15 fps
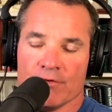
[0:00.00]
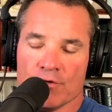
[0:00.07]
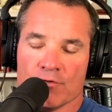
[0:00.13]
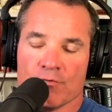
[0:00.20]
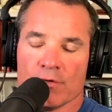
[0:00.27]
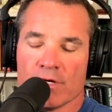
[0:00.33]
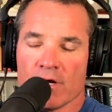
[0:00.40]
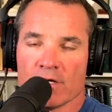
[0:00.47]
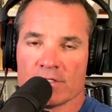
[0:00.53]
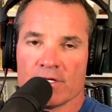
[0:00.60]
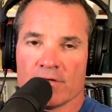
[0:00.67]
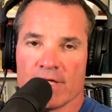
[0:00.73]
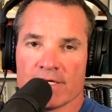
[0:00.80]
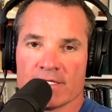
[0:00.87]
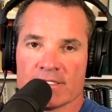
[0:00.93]
If you would
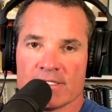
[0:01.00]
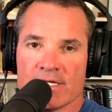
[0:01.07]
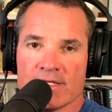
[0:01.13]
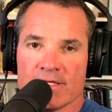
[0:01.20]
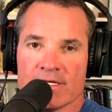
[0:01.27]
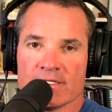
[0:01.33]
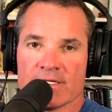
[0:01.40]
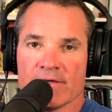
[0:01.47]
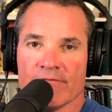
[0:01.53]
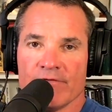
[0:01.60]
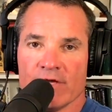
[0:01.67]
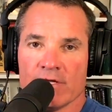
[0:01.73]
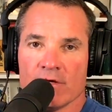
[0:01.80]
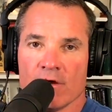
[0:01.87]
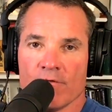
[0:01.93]
also like to see these in
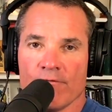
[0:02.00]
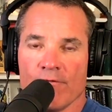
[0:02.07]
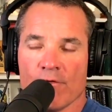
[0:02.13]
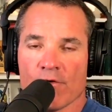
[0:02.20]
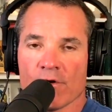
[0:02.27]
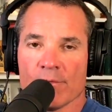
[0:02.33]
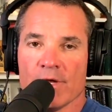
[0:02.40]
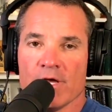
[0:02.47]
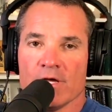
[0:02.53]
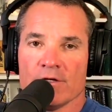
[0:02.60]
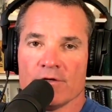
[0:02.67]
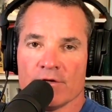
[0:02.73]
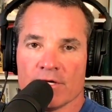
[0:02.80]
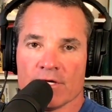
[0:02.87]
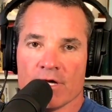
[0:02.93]
video form,
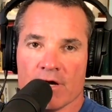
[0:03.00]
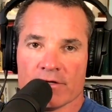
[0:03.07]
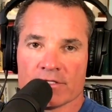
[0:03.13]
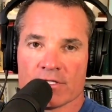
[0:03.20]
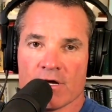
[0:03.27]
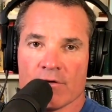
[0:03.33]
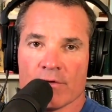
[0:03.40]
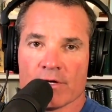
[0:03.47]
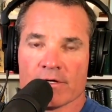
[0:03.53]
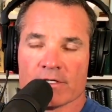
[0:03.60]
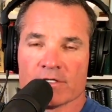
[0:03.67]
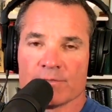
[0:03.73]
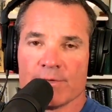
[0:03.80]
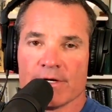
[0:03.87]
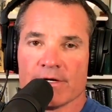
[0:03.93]
you can go to Saltwater
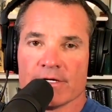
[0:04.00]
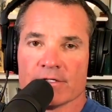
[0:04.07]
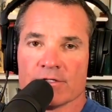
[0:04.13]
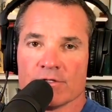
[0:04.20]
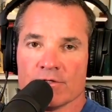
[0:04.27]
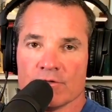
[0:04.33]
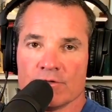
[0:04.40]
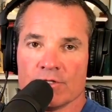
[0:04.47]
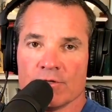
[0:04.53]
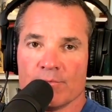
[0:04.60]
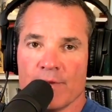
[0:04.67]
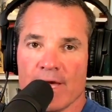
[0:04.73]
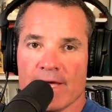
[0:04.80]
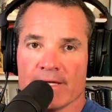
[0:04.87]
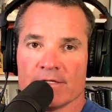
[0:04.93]
Experience YouTube
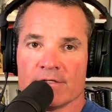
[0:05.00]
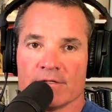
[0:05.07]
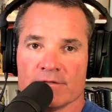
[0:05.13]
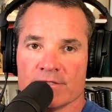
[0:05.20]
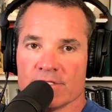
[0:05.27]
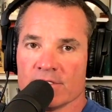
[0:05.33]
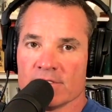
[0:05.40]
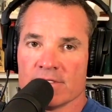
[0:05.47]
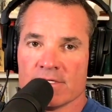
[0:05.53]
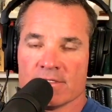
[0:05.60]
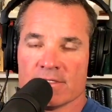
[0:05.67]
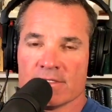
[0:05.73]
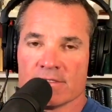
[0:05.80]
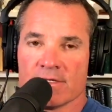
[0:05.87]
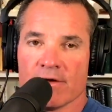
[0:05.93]
page, just as
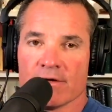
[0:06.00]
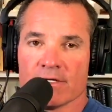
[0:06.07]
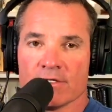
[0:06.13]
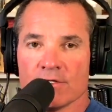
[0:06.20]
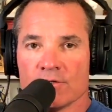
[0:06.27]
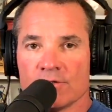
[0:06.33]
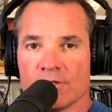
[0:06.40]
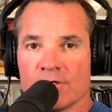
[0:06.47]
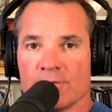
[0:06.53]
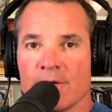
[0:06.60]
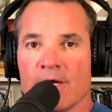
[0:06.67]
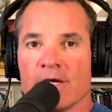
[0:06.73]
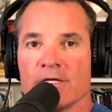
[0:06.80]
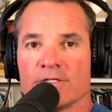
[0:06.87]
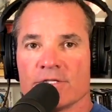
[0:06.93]
easy as going to YouTube,
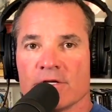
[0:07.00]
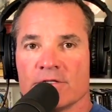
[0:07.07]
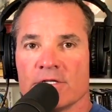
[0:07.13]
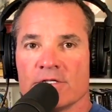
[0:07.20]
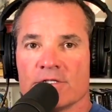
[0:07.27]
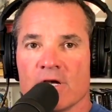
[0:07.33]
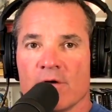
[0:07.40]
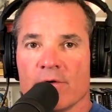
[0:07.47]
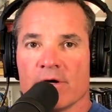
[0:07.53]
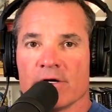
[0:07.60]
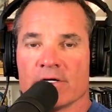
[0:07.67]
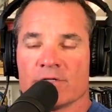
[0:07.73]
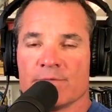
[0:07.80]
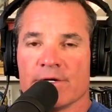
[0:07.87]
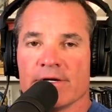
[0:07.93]
searching
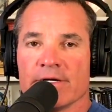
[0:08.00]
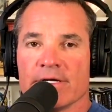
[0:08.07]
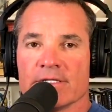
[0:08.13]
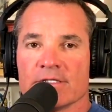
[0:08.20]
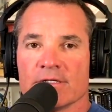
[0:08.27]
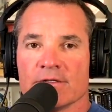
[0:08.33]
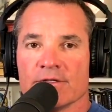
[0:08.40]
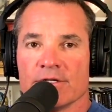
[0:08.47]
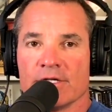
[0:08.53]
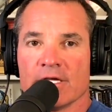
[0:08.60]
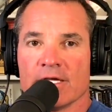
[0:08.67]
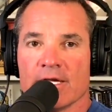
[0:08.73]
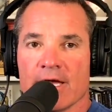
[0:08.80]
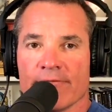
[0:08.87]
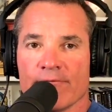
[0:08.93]
Saltwater Experience,
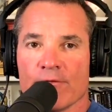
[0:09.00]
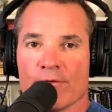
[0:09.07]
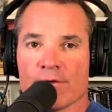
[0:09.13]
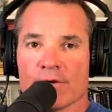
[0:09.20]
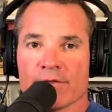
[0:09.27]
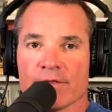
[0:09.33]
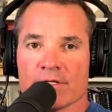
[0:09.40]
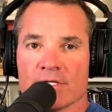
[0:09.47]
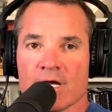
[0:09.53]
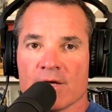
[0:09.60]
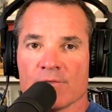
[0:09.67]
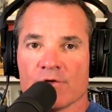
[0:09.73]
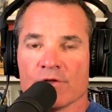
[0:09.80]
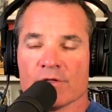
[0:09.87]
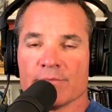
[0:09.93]
looking for the
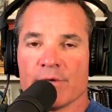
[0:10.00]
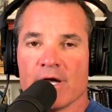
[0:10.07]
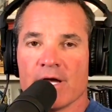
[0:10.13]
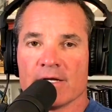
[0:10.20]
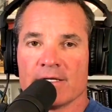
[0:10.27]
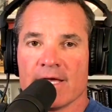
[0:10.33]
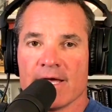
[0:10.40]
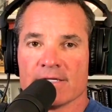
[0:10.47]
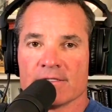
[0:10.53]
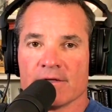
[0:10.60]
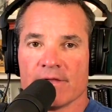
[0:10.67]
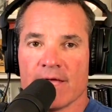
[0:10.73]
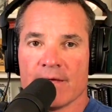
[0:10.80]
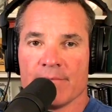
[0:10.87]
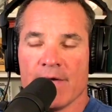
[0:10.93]
Tom Rowland podcast
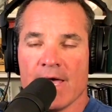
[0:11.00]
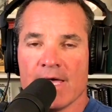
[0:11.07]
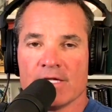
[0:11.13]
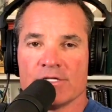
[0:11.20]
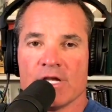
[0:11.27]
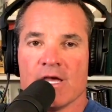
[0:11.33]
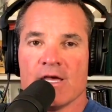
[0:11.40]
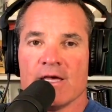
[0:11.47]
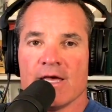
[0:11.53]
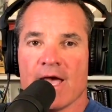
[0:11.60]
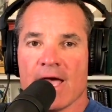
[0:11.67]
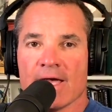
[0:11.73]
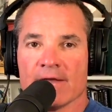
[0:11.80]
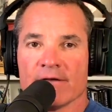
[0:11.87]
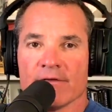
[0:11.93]
on that page,
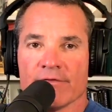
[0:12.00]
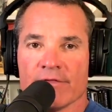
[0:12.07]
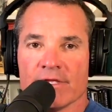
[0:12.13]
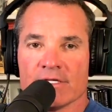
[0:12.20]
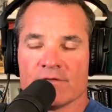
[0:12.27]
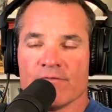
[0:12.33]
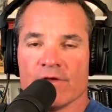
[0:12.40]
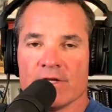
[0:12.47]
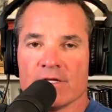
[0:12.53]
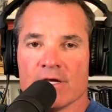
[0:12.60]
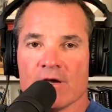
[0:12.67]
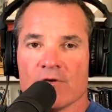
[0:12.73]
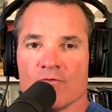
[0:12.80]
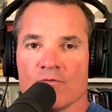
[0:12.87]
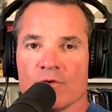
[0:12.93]
and this
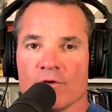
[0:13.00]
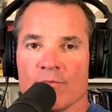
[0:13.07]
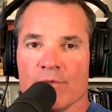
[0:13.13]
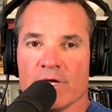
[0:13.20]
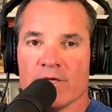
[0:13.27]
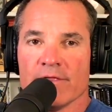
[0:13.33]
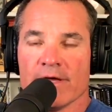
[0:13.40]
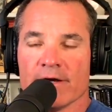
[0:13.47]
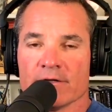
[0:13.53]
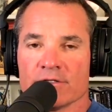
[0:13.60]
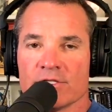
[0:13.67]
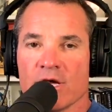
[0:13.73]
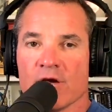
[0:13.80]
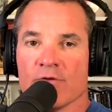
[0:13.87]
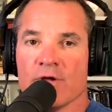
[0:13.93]
video will be there.
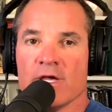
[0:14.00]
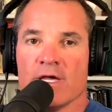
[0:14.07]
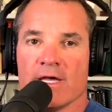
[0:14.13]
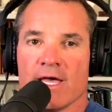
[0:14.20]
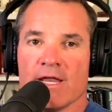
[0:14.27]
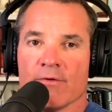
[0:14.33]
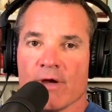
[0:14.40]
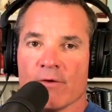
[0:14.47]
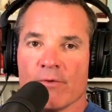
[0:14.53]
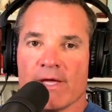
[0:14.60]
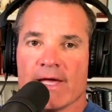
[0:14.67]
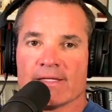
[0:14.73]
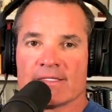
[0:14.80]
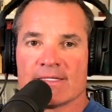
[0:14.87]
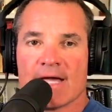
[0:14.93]
So anyway, we
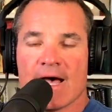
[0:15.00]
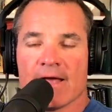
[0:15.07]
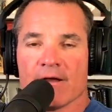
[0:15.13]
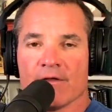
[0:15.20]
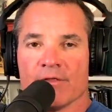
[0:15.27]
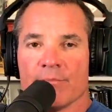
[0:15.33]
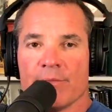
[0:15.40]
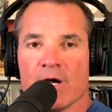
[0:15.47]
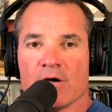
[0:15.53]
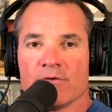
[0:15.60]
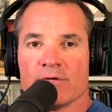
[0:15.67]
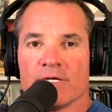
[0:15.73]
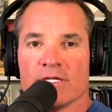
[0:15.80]
got Scott on the boat.